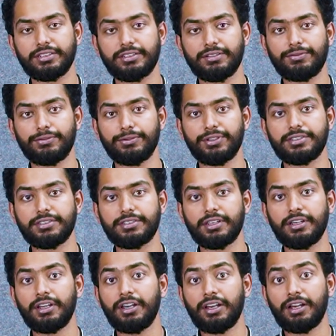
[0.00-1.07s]
fluids
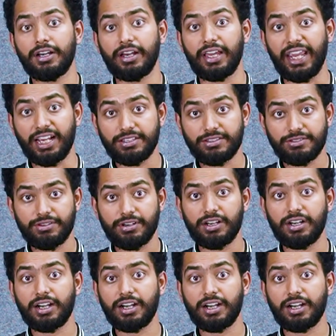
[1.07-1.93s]
extra